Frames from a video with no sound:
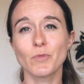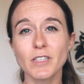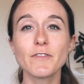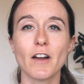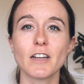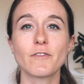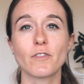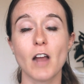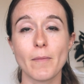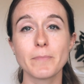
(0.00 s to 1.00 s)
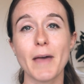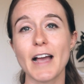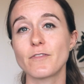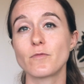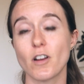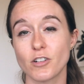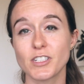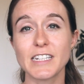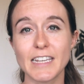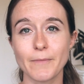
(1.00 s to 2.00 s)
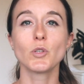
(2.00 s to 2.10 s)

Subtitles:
really vary for coming back from runner's knee.